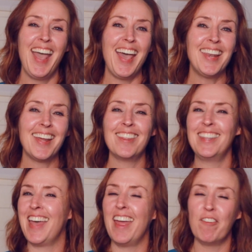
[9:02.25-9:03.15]
And other
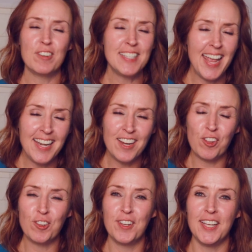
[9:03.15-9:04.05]
than that, if there's any
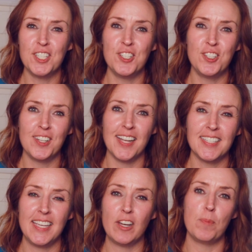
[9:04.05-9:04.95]
other locations you'd
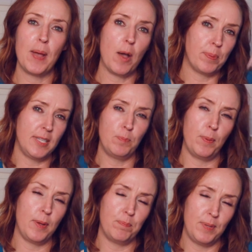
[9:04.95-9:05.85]
to hear about, please
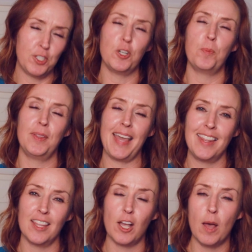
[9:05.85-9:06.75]
be sure to put that
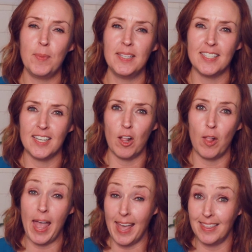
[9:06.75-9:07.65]
in the comments and
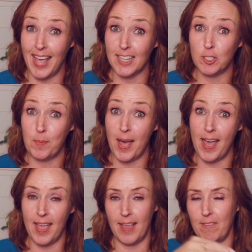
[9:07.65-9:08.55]
I'll add that to
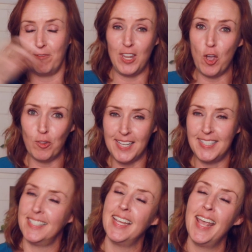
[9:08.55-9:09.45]
my video
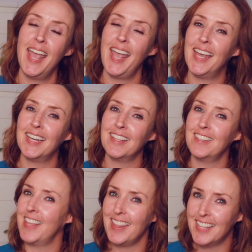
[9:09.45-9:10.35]
list. And other
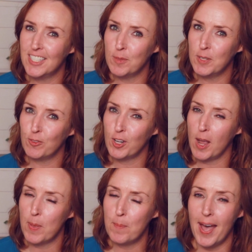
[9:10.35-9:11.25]
than that, thanks so much for
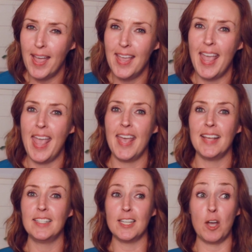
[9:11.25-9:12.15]
coming by,
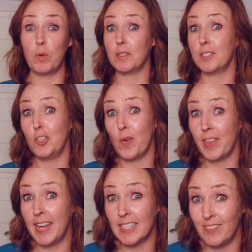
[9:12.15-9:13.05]
and we'll see you on
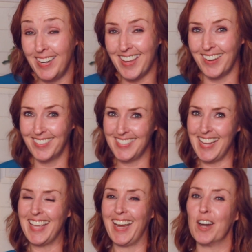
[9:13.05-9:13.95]
the next video.
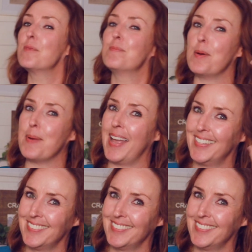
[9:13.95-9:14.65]
Take care. Bye-bye.